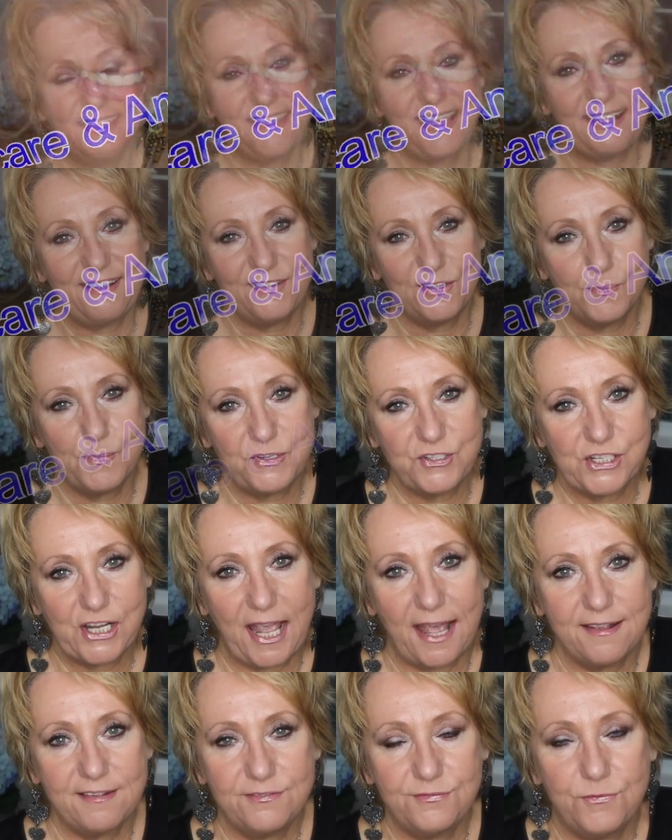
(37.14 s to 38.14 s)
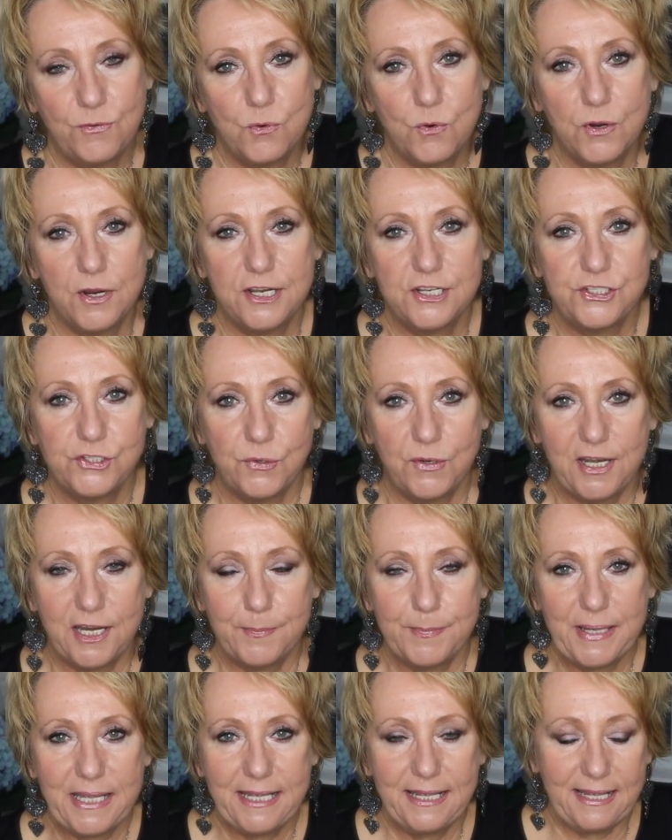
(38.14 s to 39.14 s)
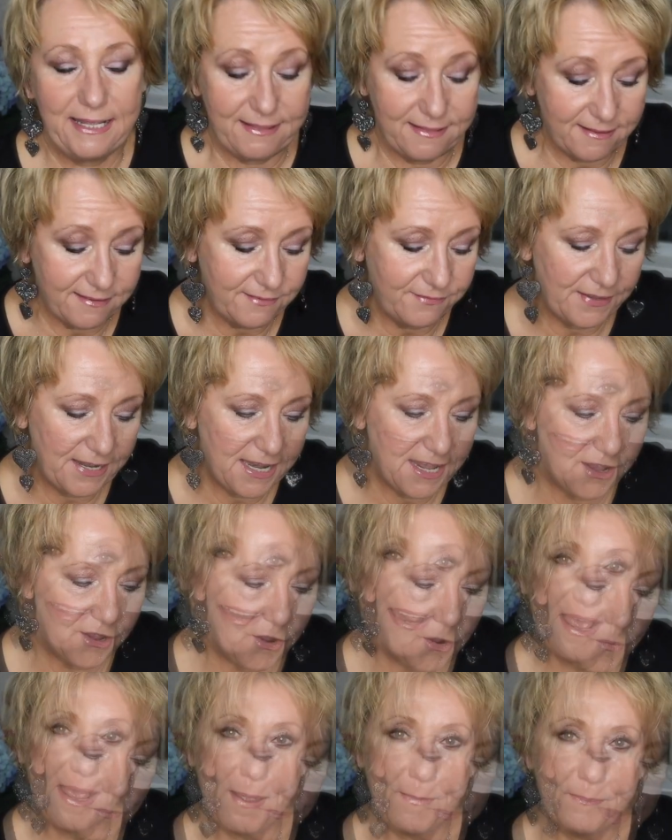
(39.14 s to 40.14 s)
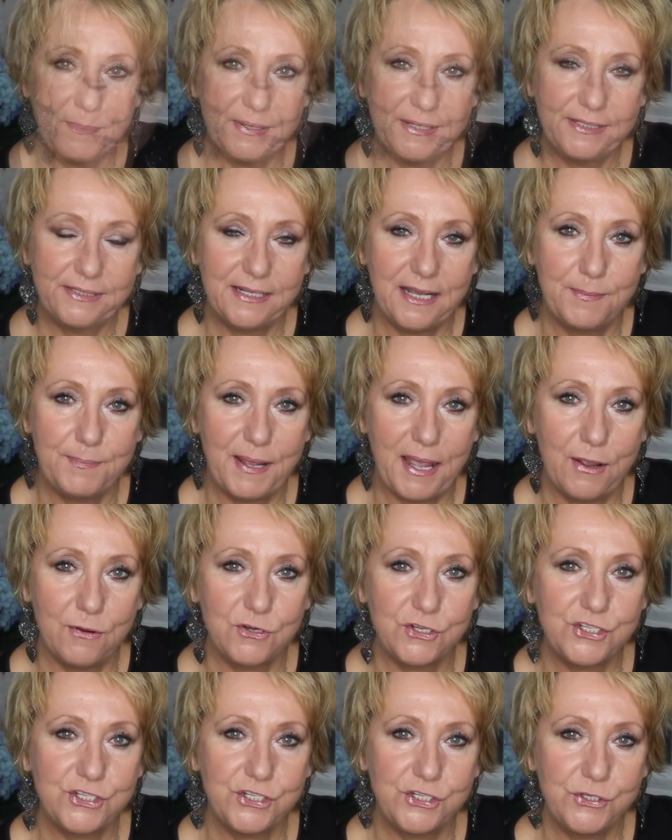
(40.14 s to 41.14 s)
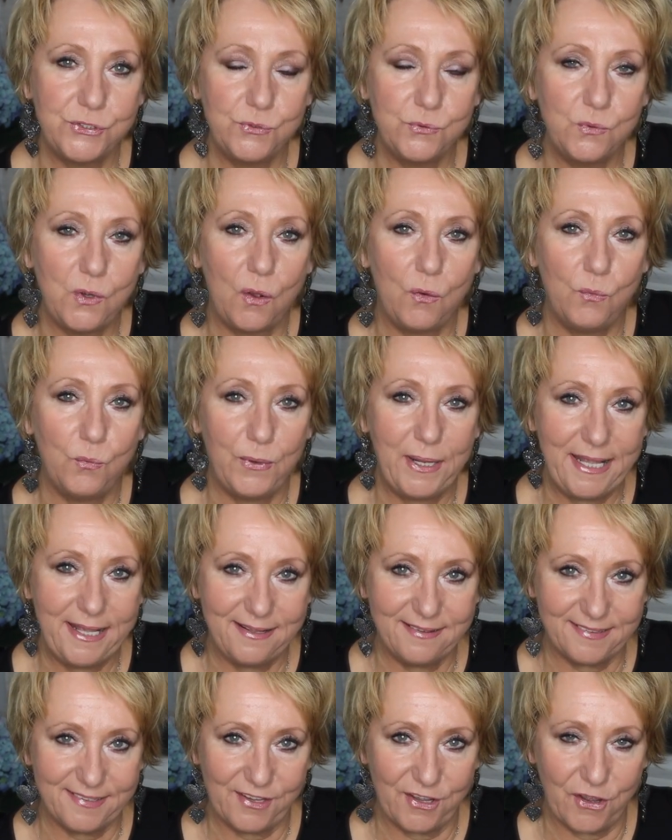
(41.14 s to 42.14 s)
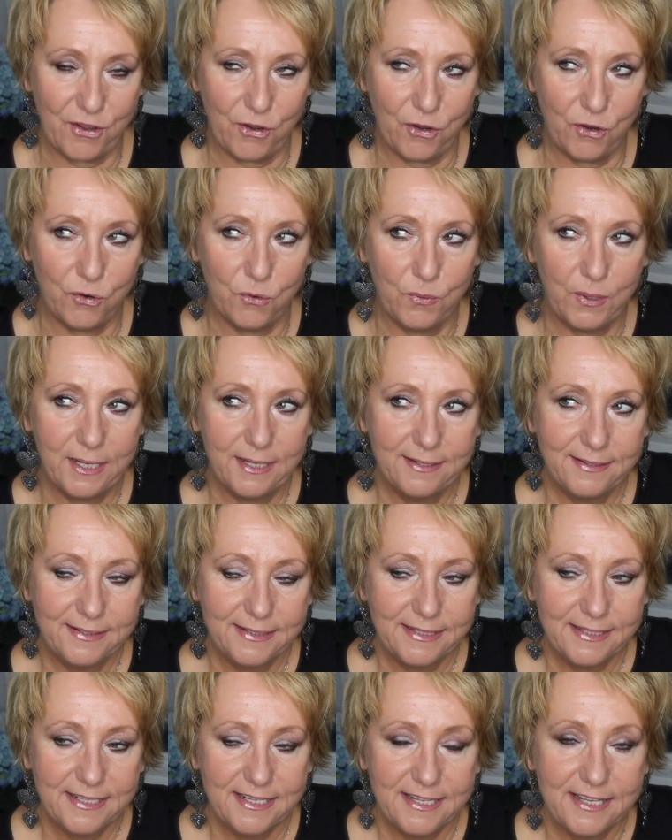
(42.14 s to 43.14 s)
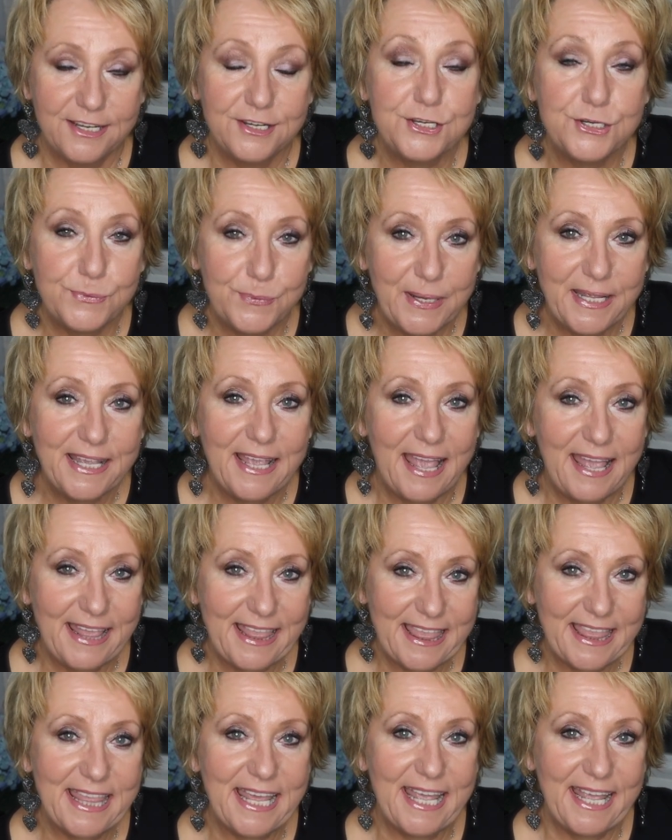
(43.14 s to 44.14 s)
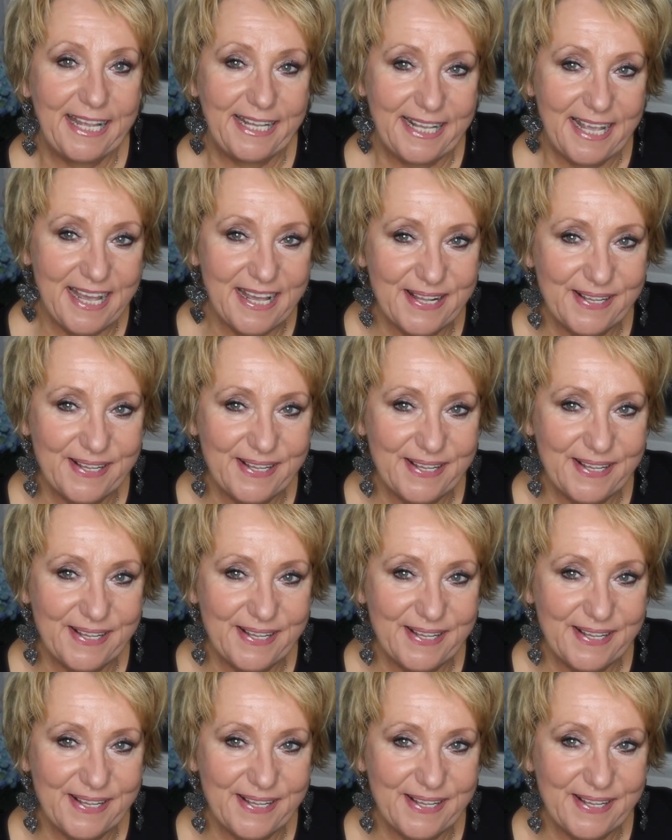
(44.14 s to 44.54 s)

Thanks so much guys for joining me in this video about two weeks ago doing a thing